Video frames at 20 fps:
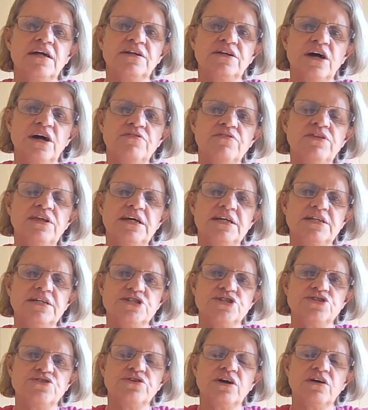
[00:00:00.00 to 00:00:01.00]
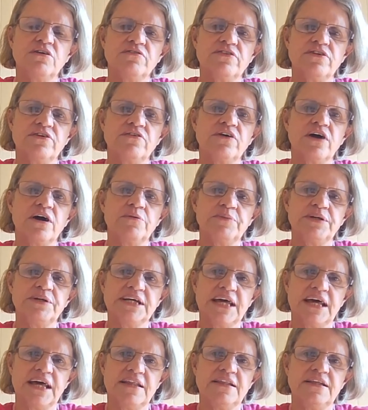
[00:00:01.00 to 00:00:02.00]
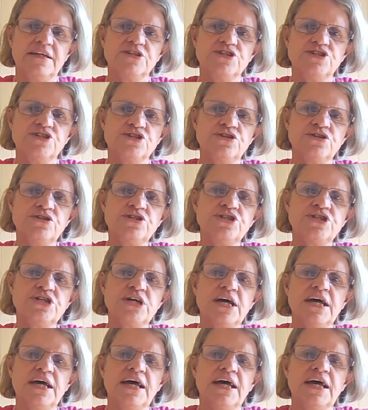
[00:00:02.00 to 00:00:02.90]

know the history of the Roman Catholic Church.